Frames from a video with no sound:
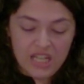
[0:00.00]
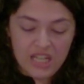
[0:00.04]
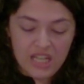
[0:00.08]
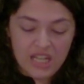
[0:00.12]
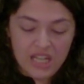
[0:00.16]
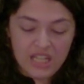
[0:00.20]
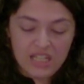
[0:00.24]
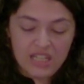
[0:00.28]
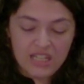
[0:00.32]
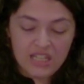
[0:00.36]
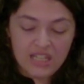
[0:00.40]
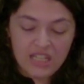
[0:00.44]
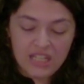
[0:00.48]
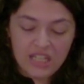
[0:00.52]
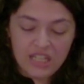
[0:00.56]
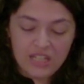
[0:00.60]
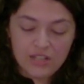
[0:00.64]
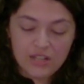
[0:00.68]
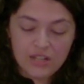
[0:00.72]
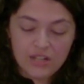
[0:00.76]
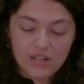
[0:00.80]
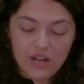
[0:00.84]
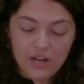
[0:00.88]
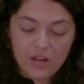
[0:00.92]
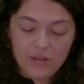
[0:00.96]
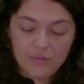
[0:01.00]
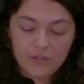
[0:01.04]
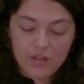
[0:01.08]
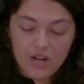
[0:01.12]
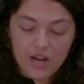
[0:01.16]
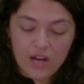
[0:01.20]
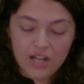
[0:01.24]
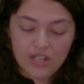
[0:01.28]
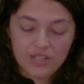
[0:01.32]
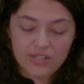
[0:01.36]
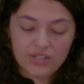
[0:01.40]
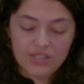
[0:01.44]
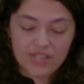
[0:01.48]
and in need of
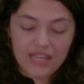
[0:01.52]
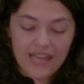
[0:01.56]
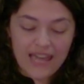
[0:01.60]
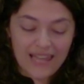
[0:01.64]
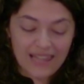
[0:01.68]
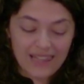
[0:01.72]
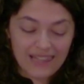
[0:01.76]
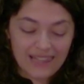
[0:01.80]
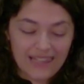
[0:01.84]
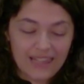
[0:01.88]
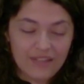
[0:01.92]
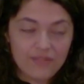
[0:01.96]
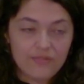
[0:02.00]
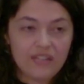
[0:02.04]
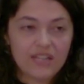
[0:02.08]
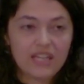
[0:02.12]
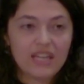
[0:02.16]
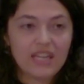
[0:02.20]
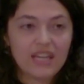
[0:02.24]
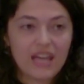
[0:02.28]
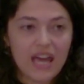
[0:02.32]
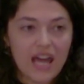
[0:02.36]
God's living and